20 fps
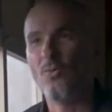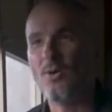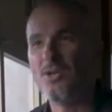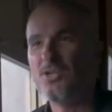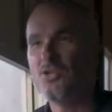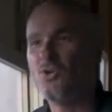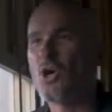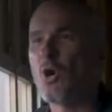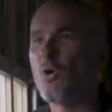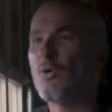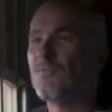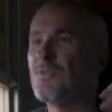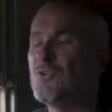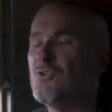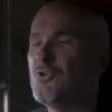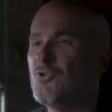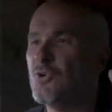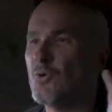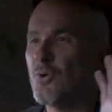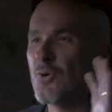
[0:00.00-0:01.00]
Or when you go off
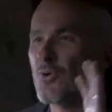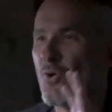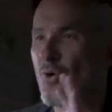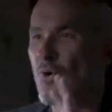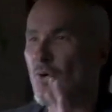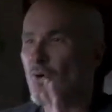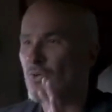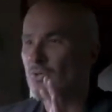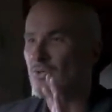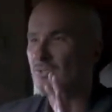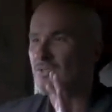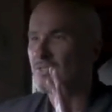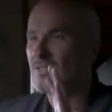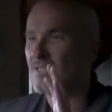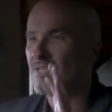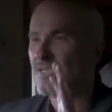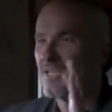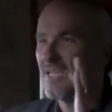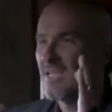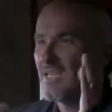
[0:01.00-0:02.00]
and you do it
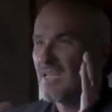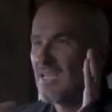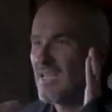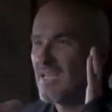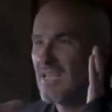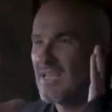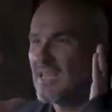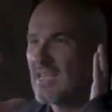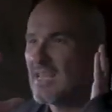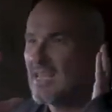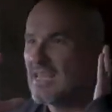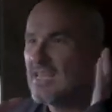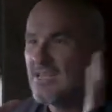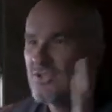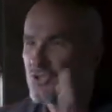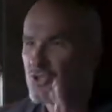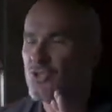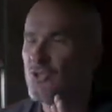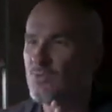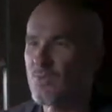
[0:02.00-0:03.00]
all
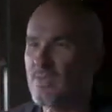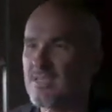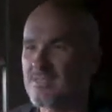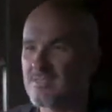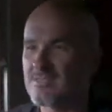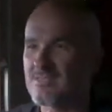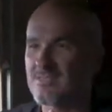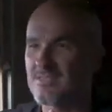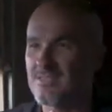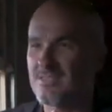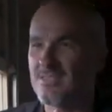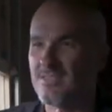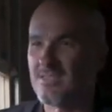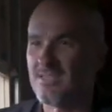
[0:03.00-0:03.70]
in 2 weeks.